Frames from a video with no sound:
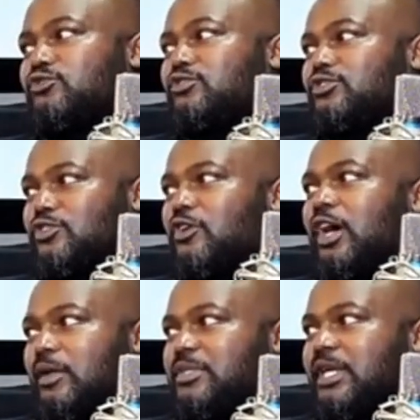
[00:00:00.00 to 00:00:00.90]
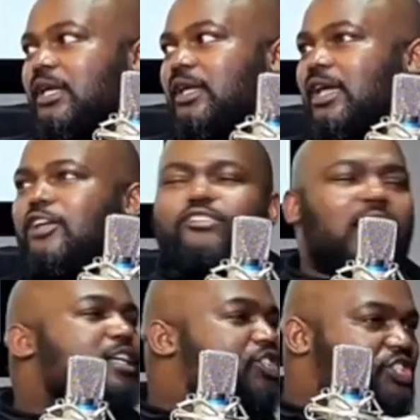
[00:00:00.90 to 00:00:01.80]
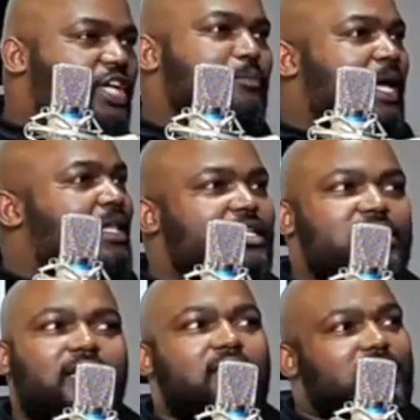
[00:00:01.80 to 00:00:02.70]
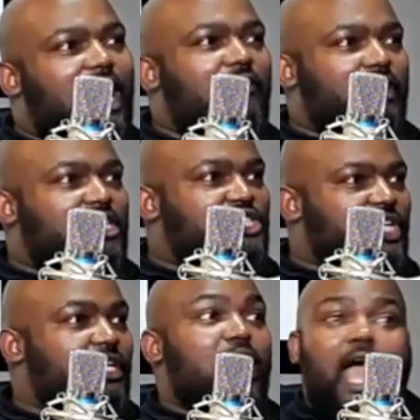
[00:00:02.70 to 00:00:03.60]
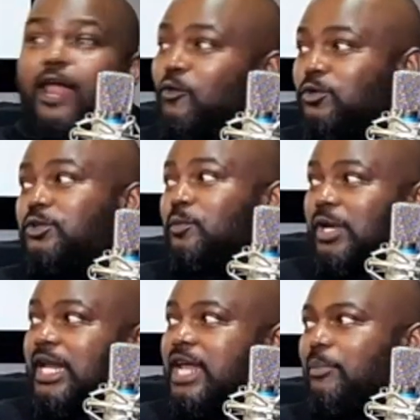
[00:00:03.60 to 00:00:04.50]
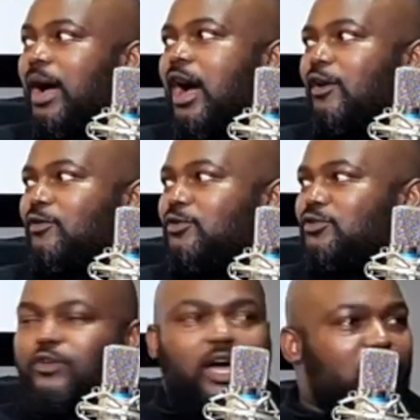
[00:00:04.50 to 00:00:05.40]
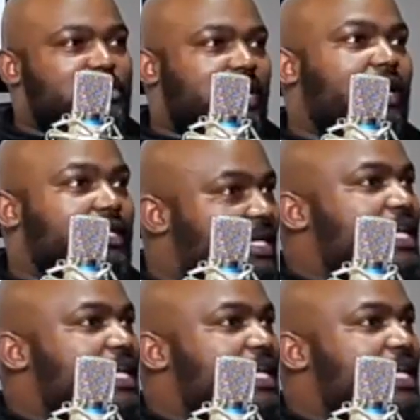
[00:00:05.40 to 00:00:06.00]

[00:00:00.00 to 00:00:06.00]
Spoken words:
You know what I'm saying? And you're like, shit, man, this nigga's driving this shit. And one idea, you know what I'm saying?